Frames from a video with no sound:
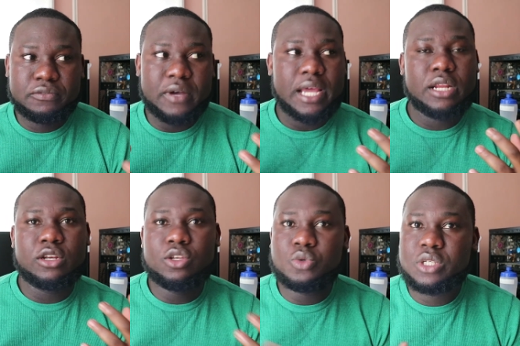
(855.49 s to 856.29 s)

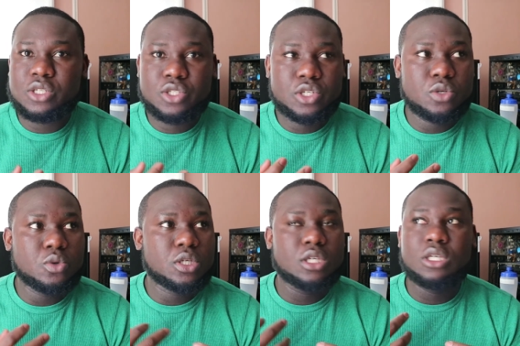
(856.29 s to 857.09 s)
finding new things to
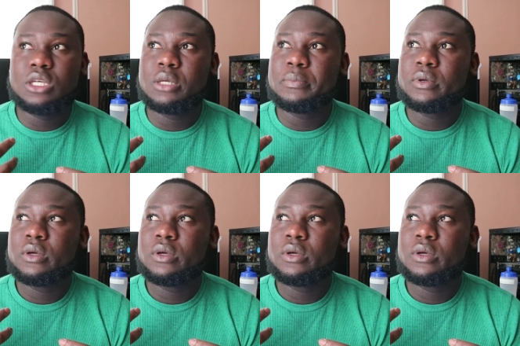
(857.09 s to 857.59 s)
do, keep,